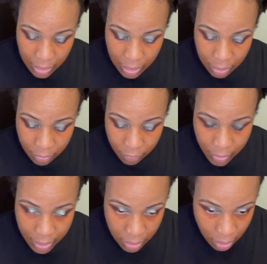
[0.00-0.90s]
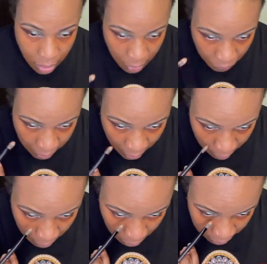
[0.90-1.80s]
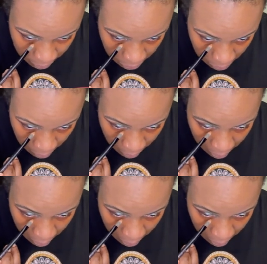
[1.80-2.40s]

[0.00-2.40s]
All right, and then I'm going to